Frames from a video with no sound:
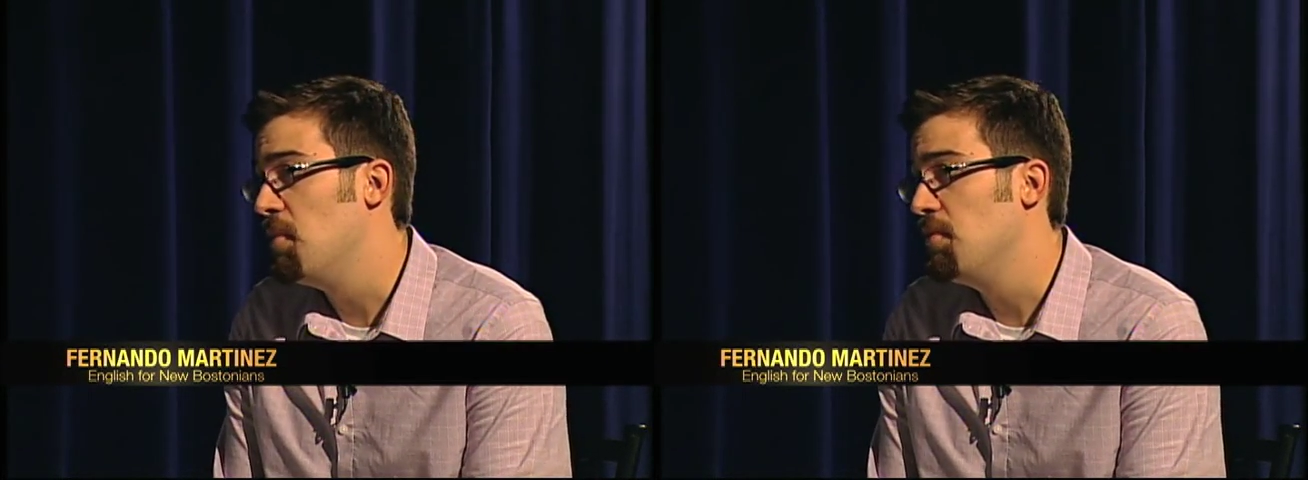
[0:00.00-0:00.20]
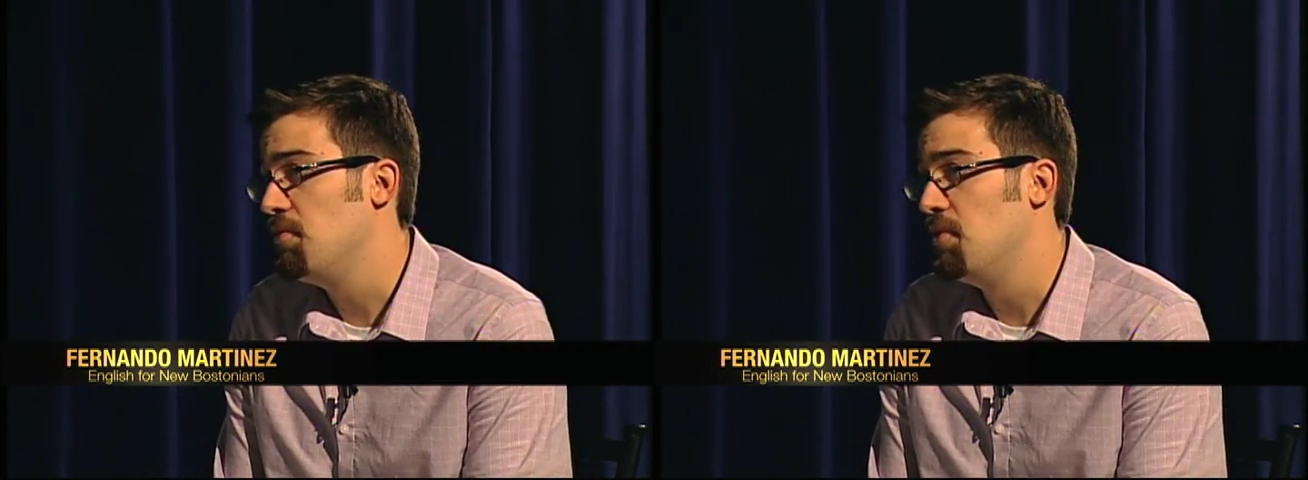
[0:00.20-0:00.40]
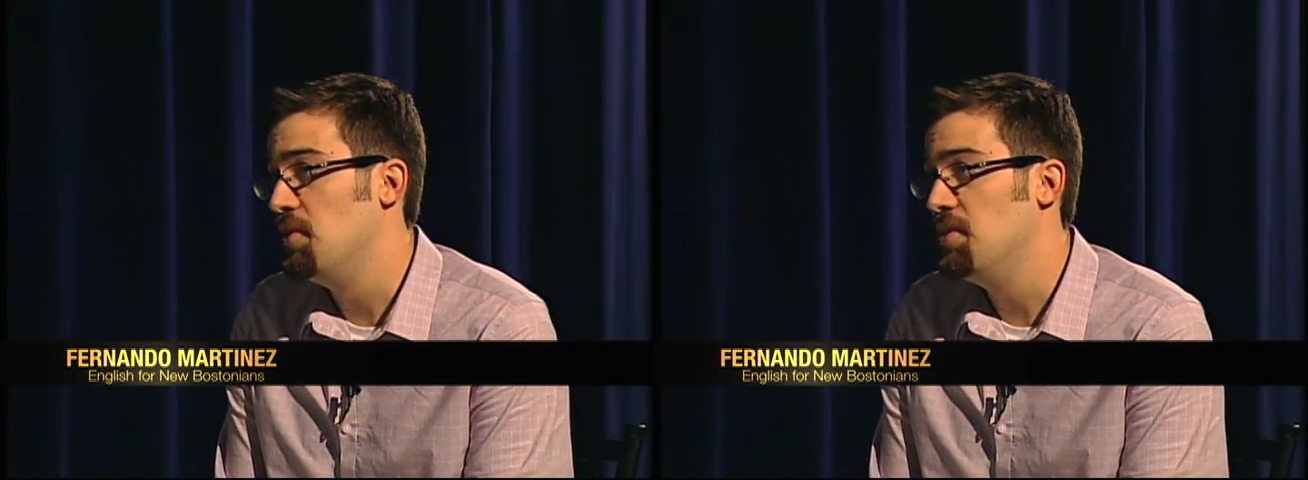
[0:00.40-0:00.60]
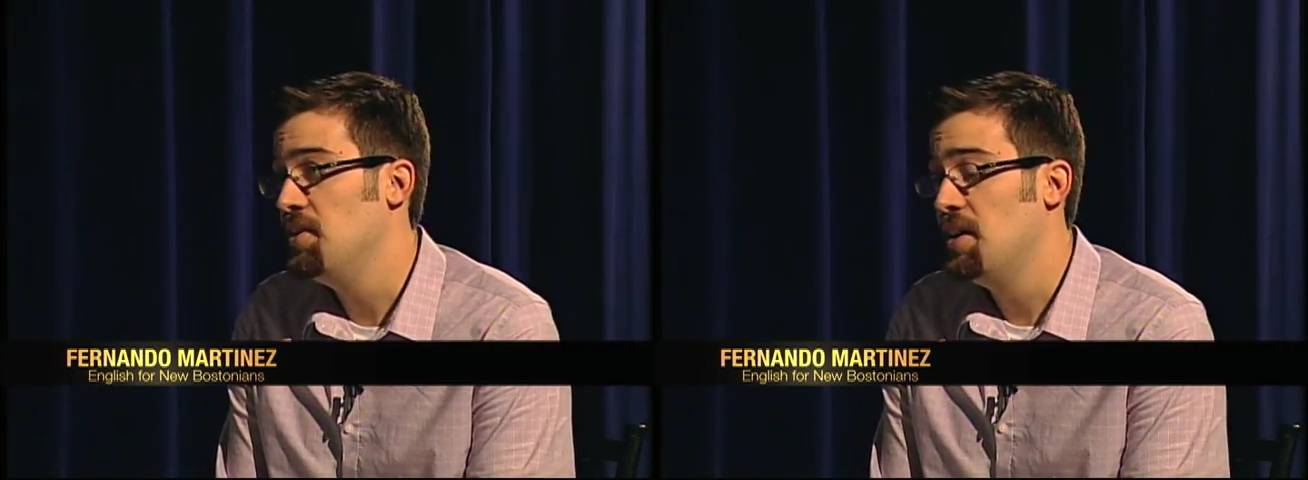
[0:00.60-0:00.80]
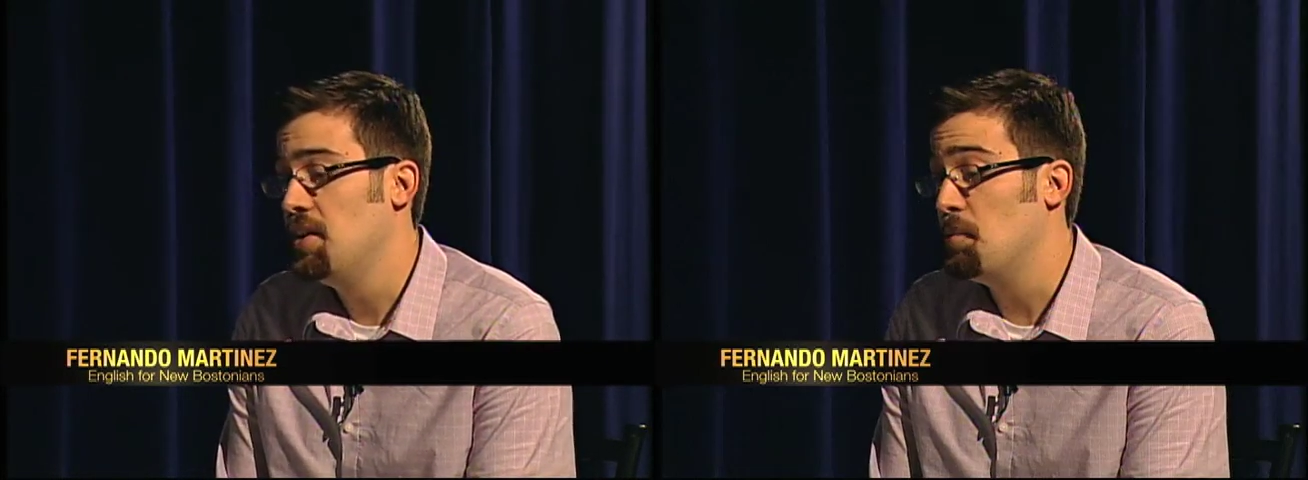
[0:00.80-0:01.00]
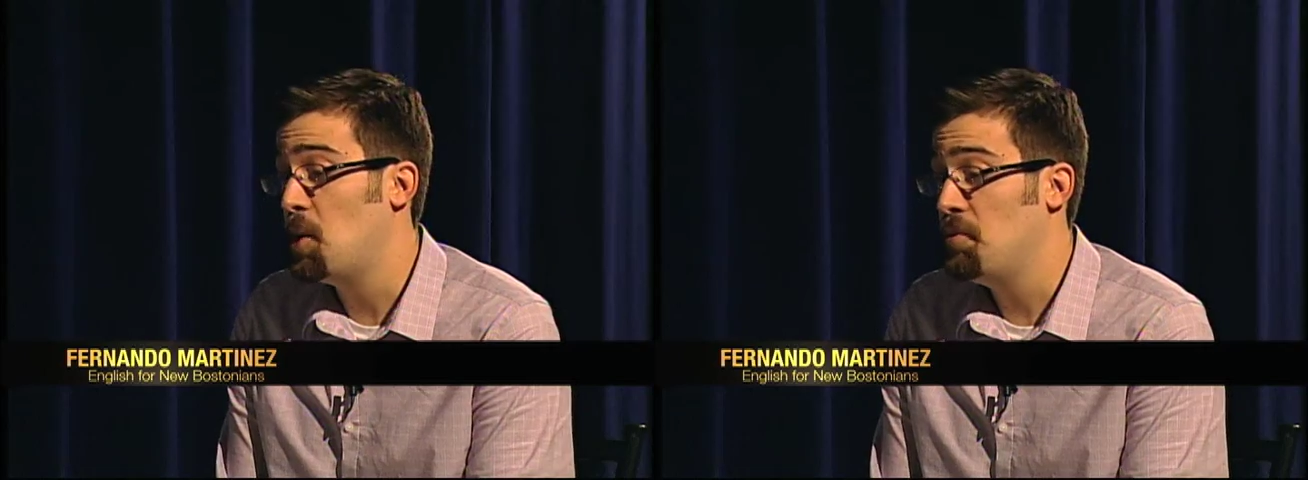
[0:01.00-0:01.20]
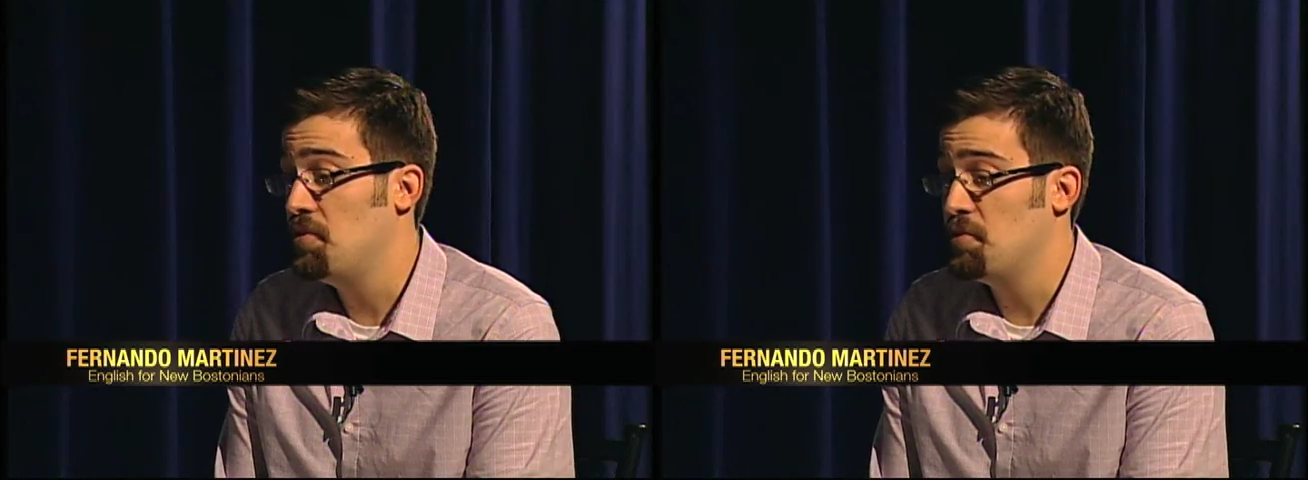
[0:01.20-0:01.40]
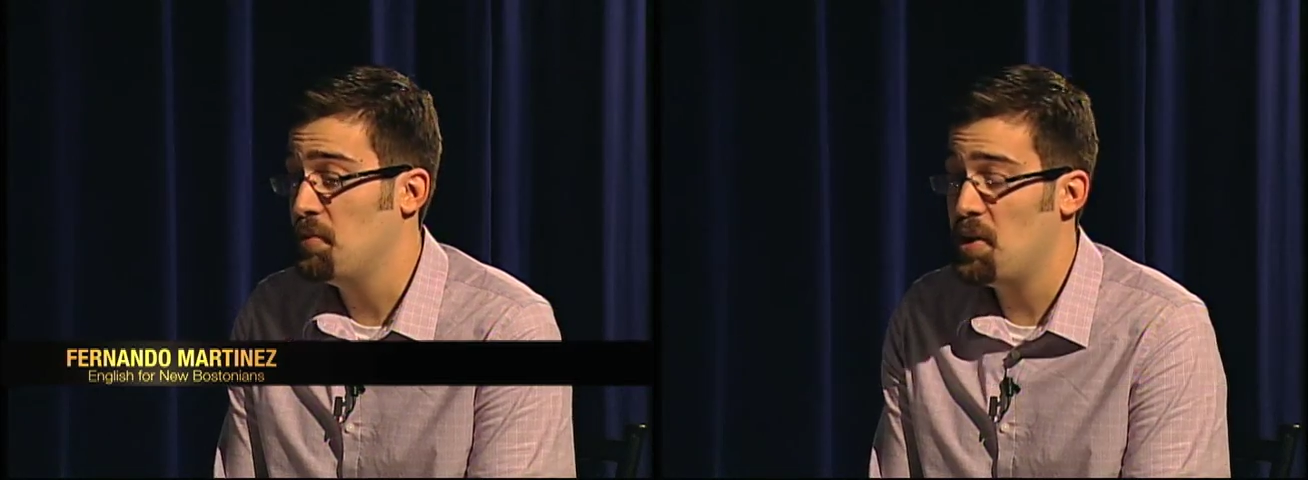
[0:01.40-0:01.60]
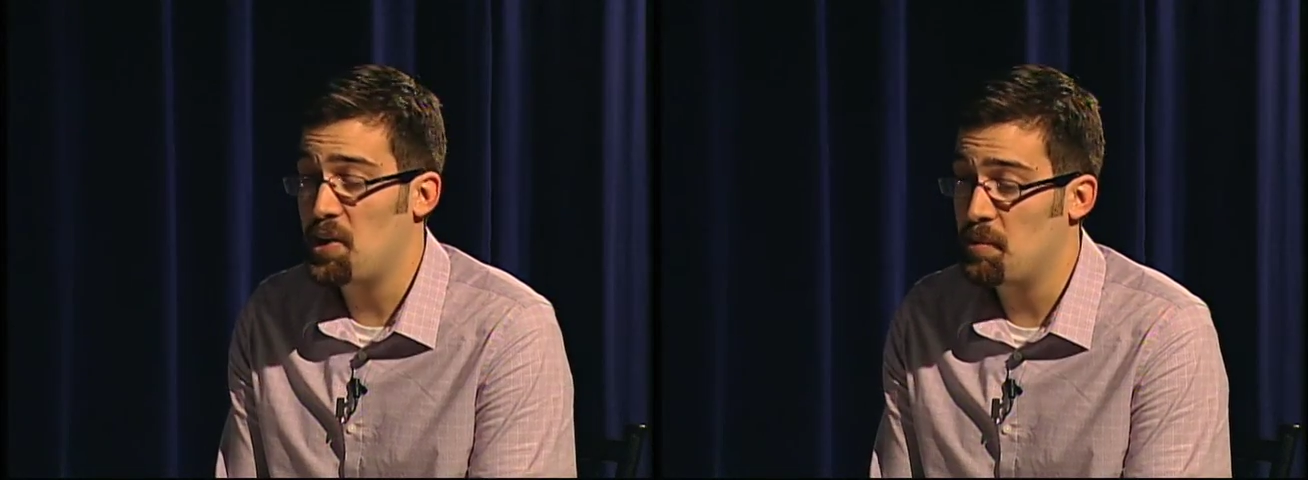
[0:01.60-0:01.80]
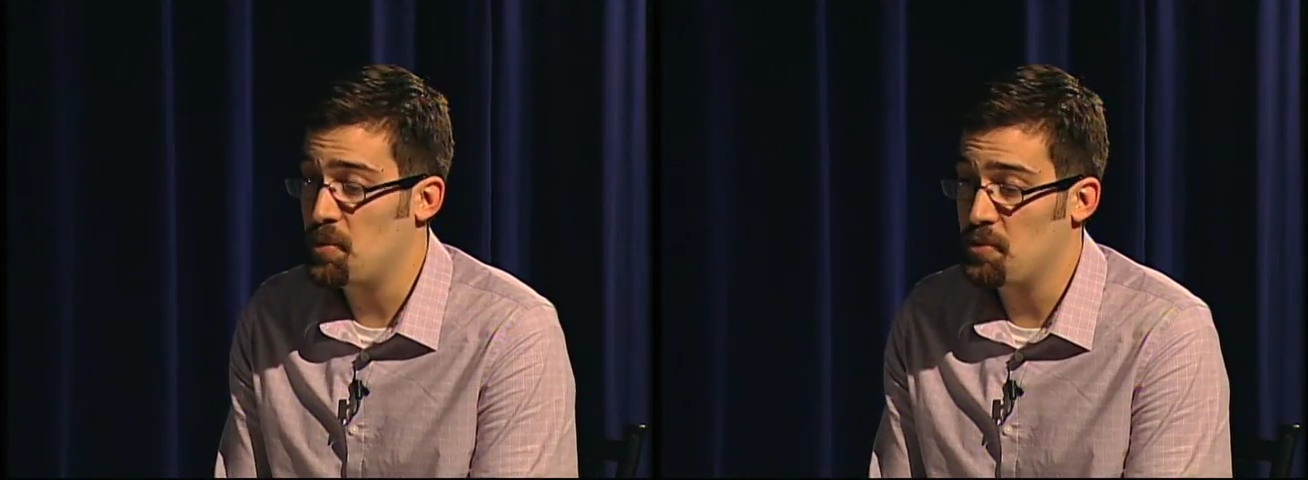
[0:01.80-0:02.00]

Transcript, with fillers: but for the purposes of my argument,